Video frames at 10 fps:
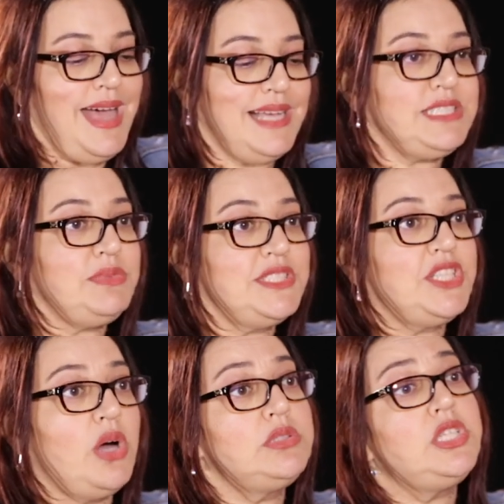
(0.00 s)
as a
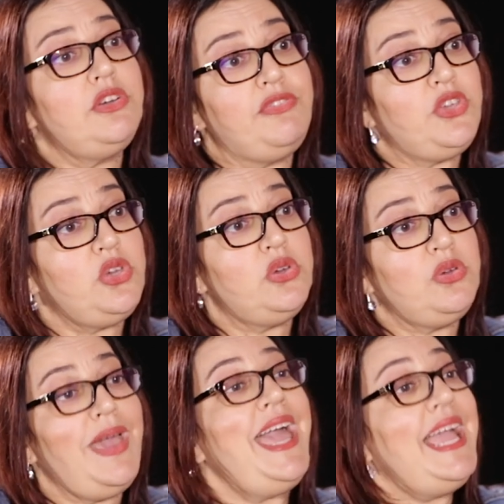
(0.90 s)
result of
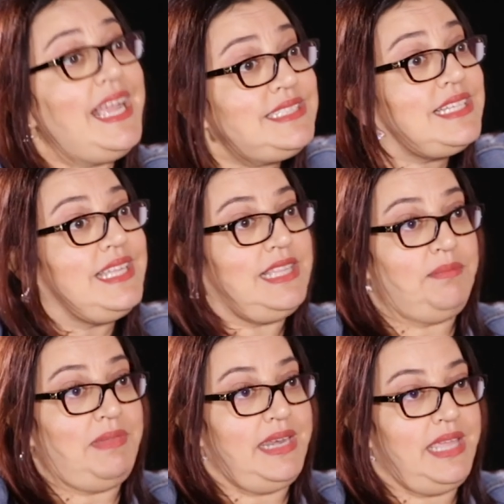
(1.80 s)
you handling the
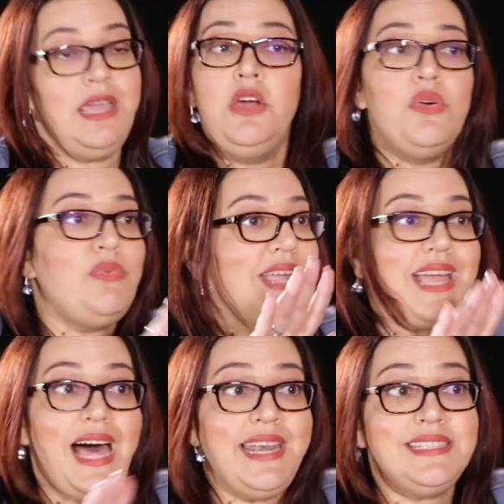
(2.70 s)
money,
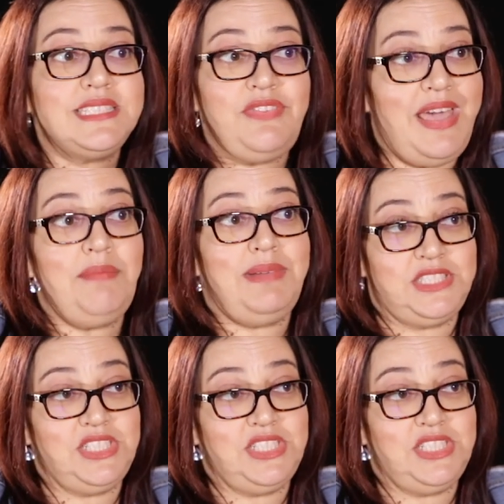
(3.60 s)
regardless of how much